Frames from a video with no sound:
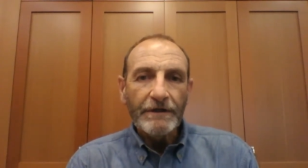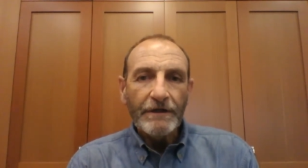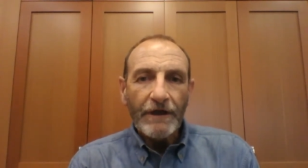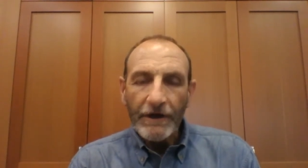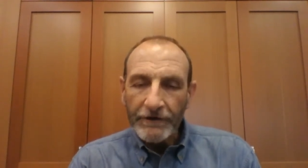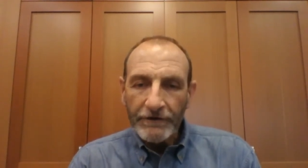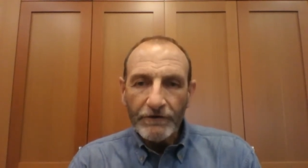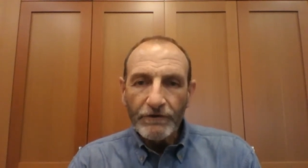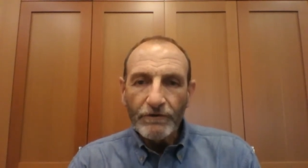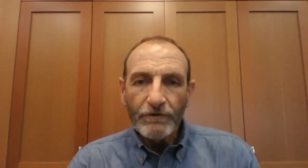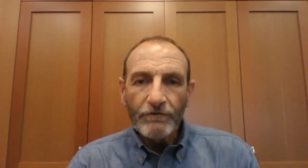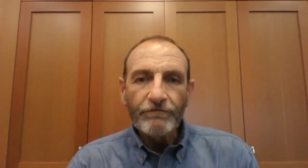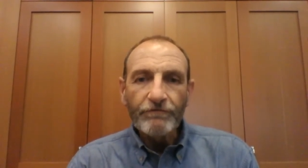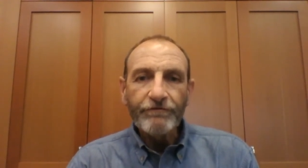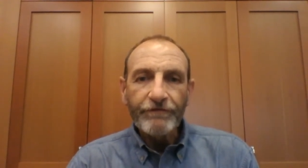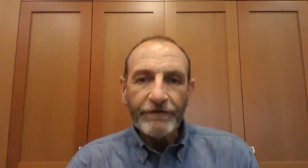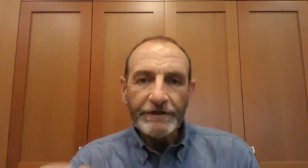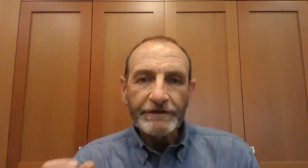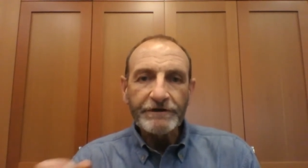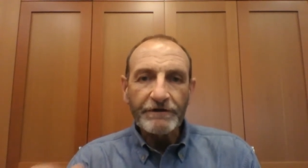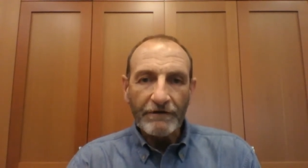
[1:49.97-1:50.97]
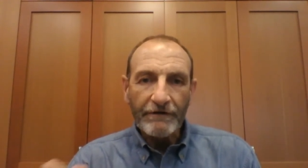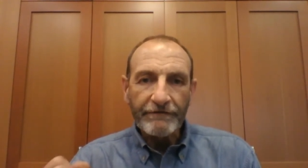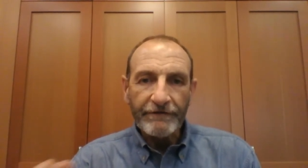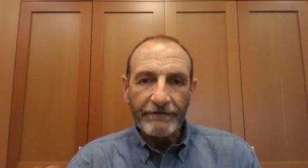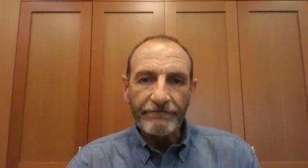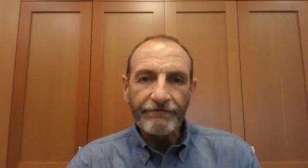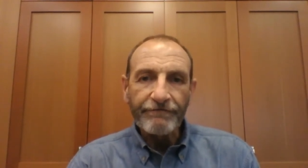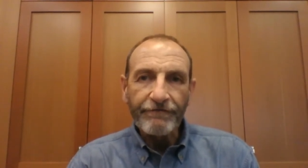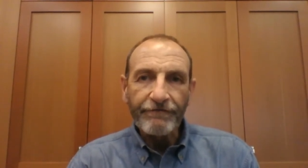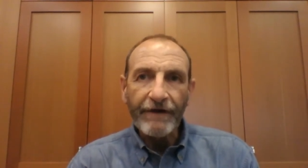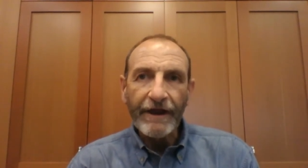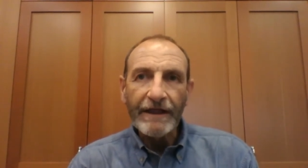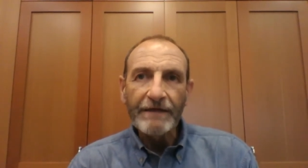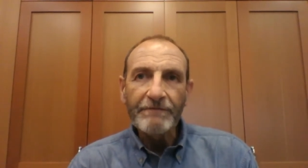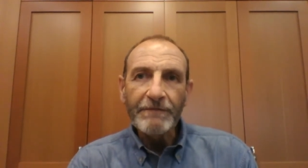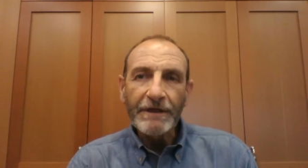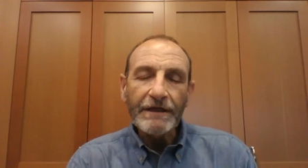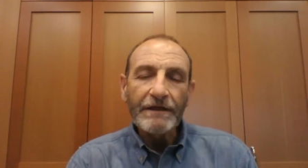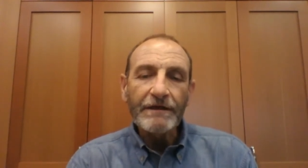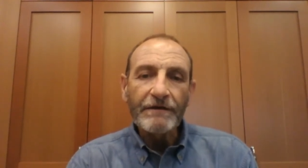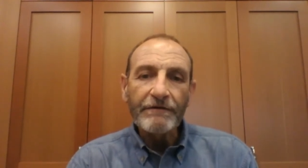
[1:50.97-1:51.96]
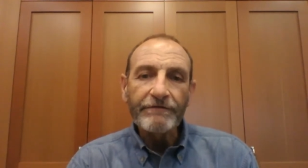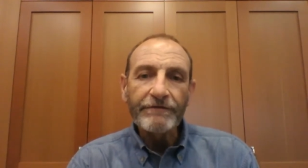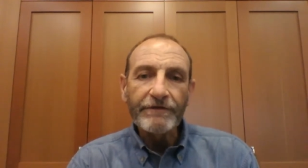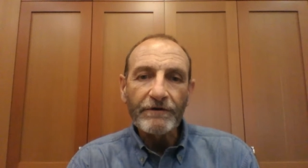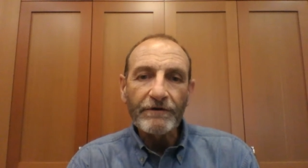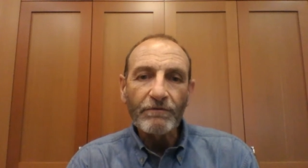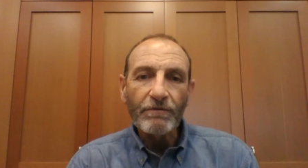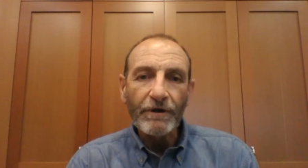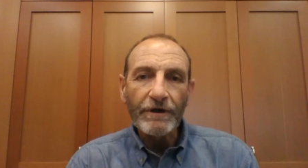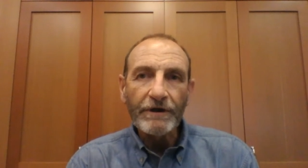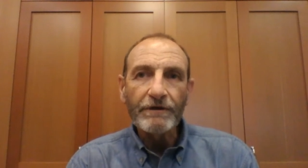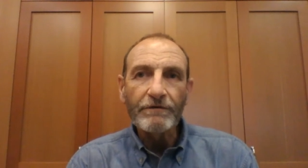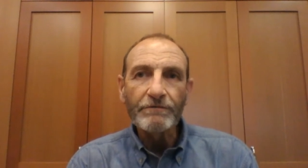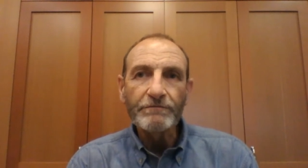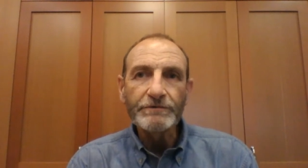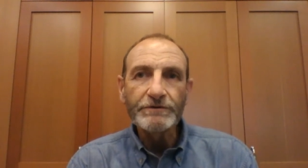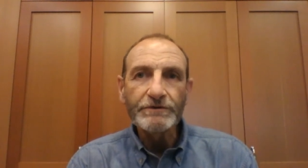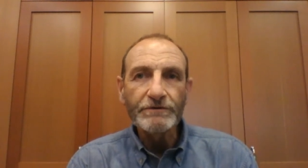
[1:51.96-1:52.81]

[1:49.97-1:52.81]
a new feature of the framing of the Working Group